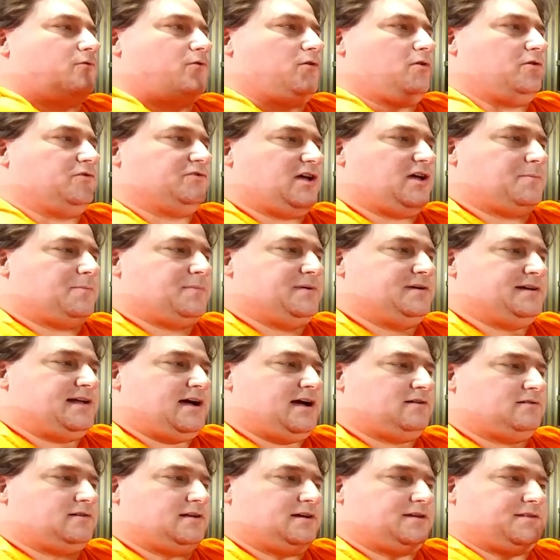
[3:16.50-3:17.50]
rolls up and
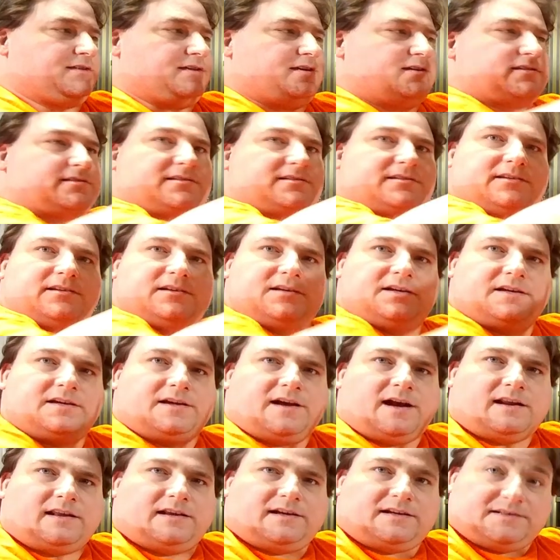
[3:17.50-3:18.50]
down like this,
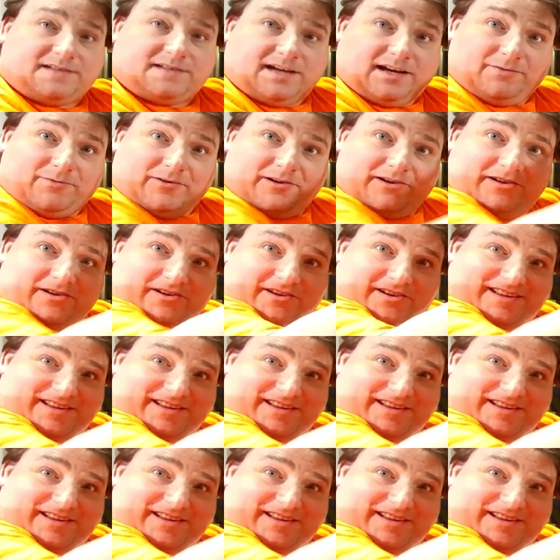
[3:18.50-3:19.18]
kind of like a Sidewinder.